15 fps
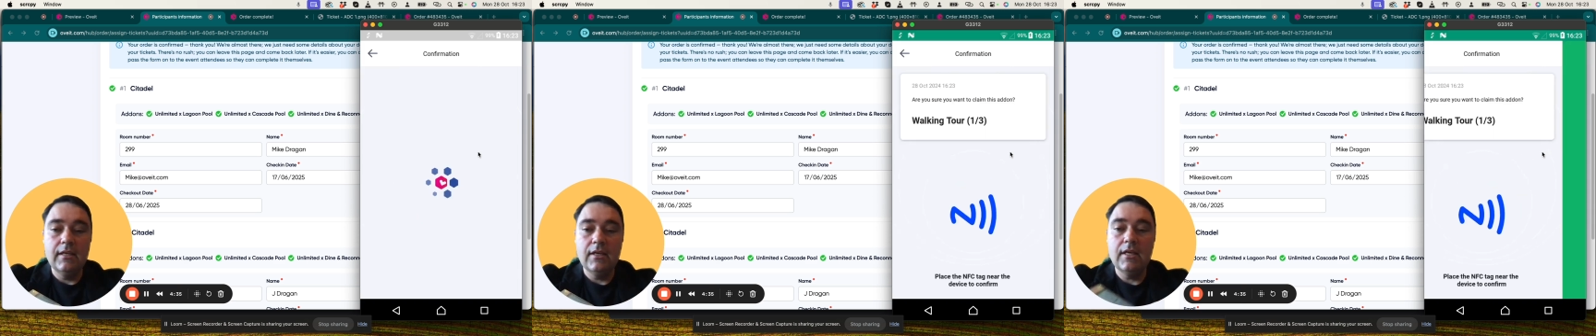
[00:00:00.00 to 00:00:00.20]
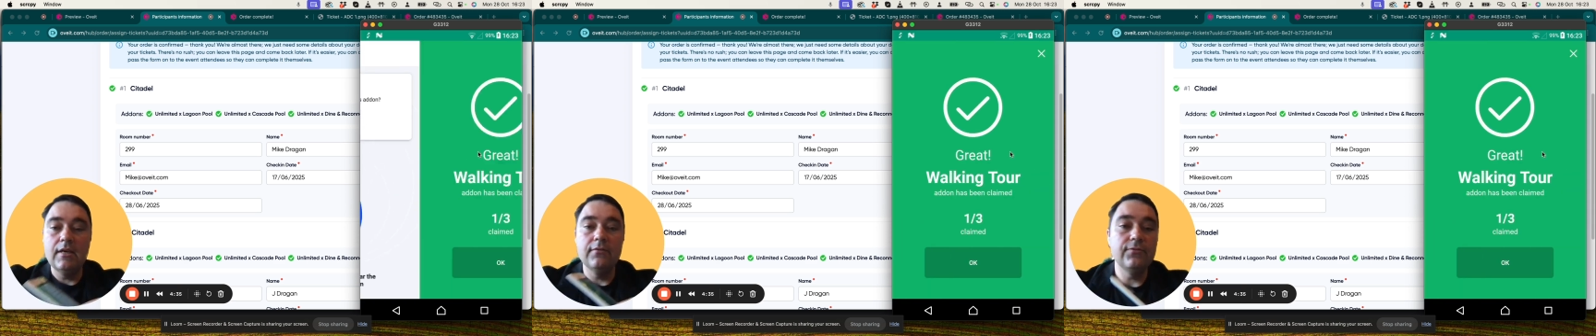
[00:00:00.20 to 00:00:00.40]

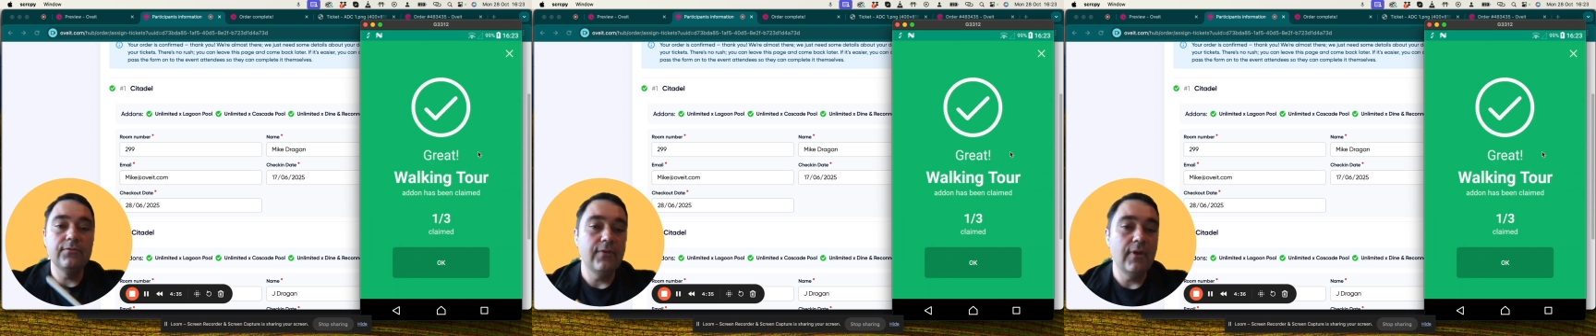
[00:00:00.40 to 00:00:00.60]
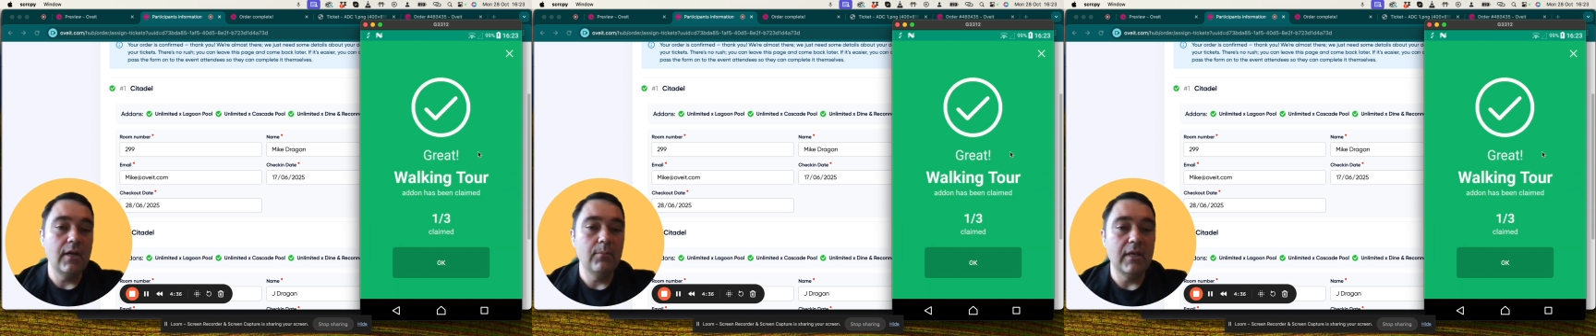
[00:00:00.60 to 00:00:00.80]

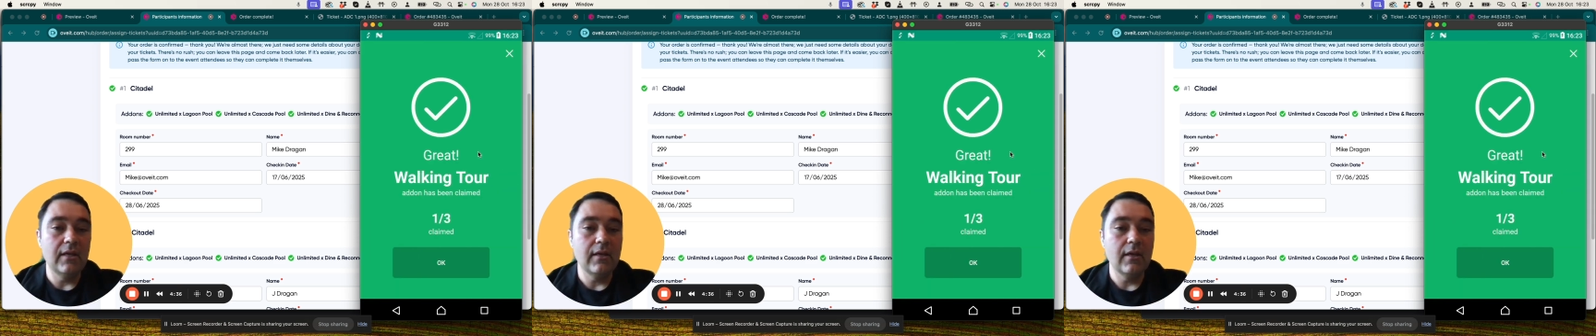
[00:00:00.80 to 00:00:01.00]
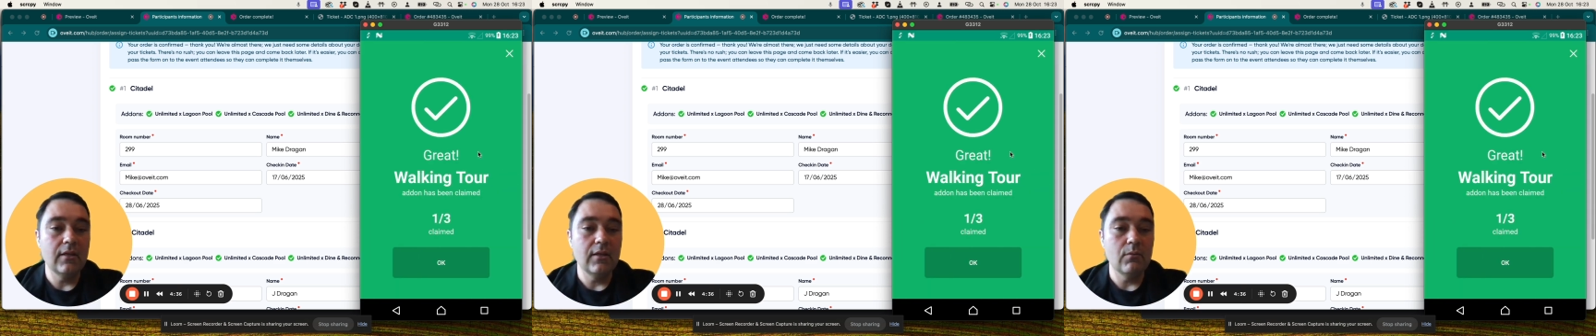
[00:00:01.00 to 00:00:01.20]

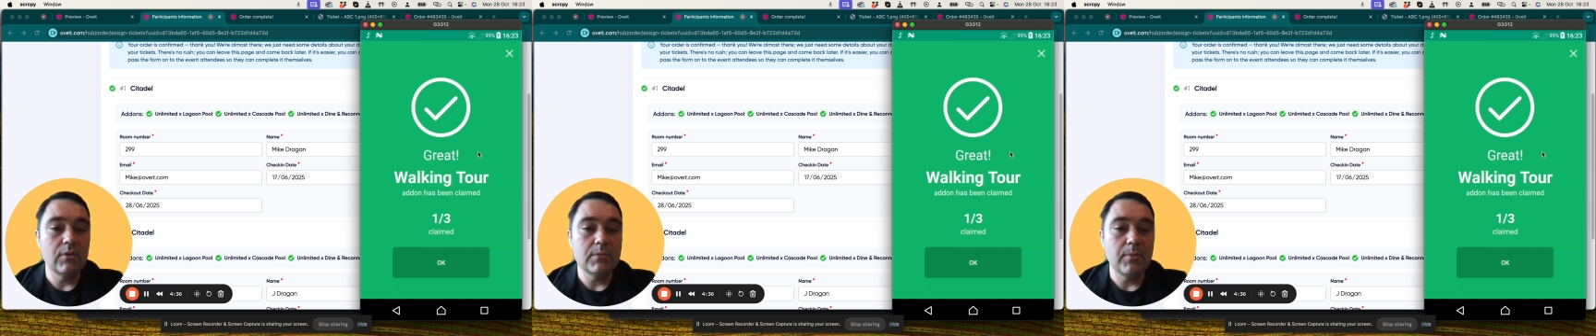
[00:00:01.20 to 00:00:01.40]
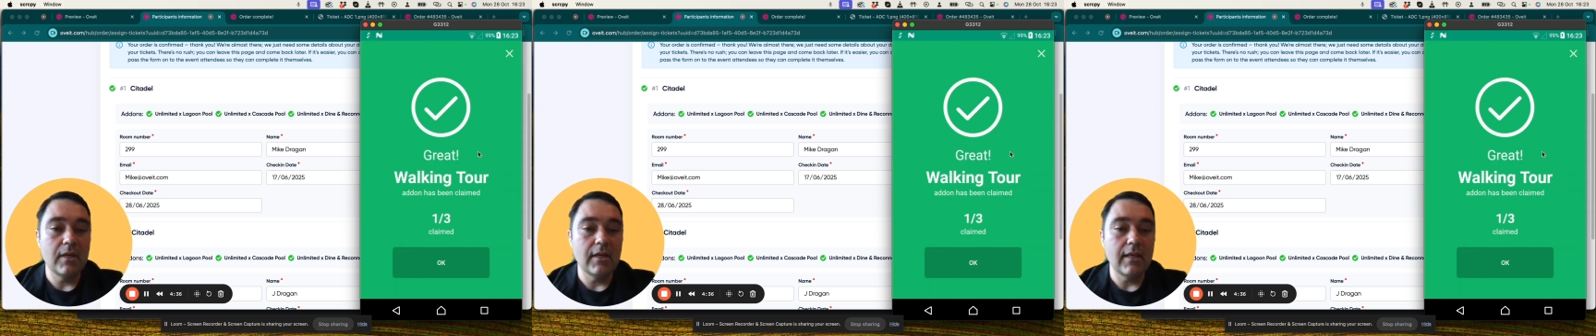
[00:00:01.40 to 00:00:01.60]
confirming the
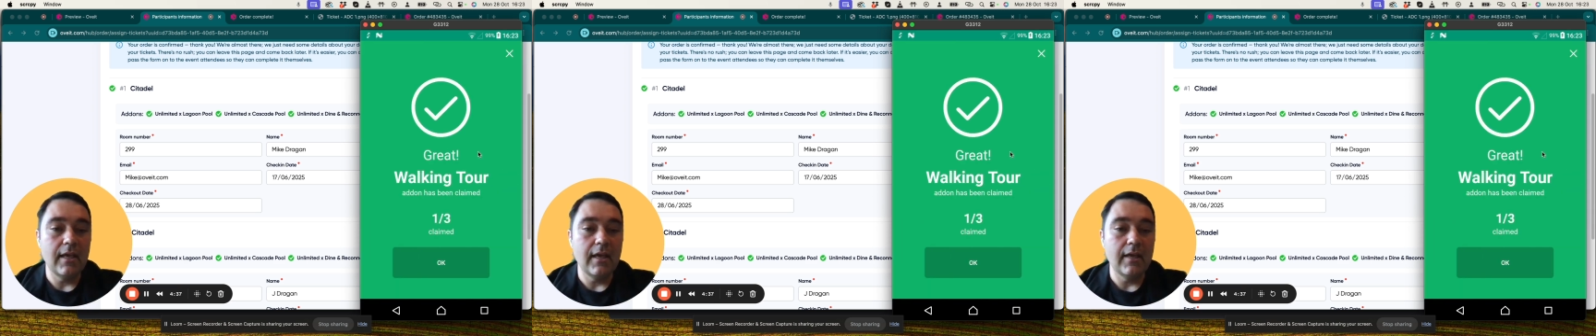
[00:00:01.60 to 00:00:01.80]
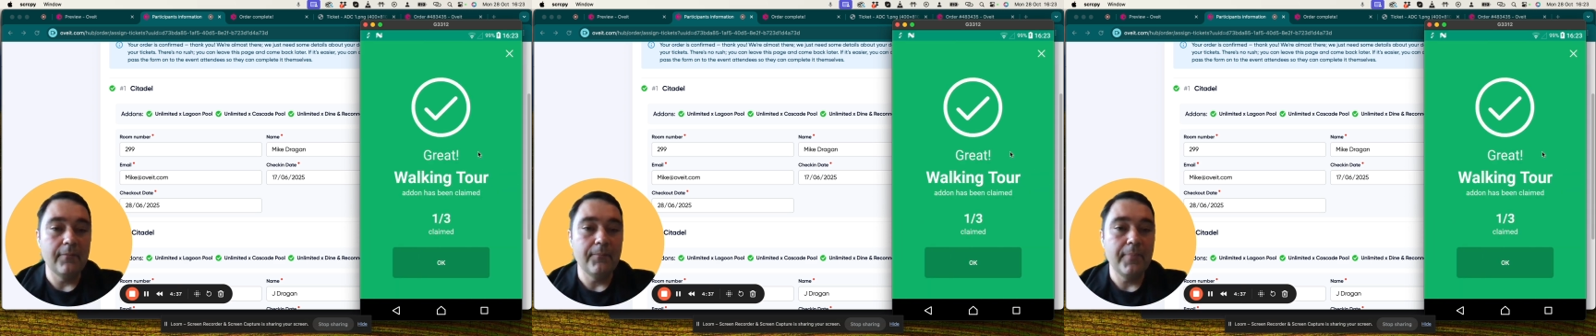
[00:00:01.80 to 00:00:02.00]
wristband
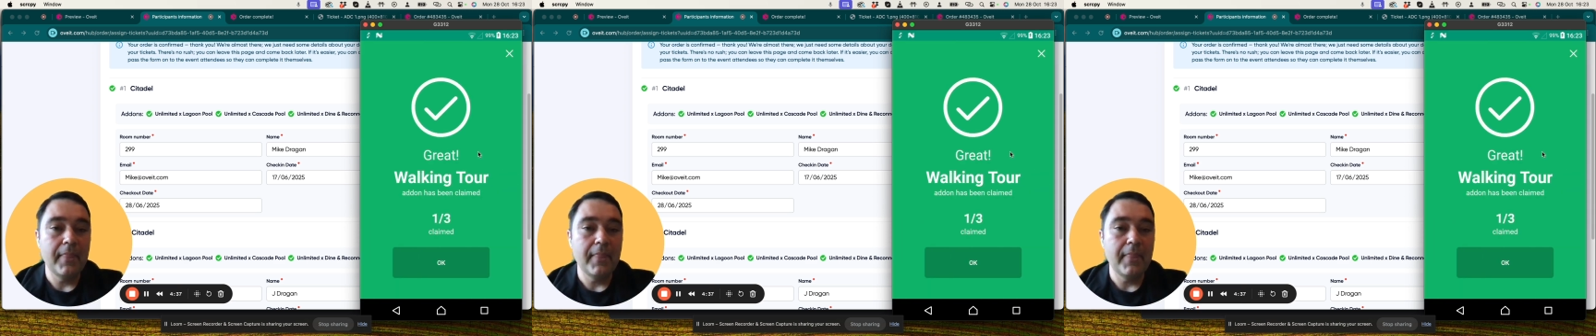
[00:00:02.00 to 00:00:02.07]
again.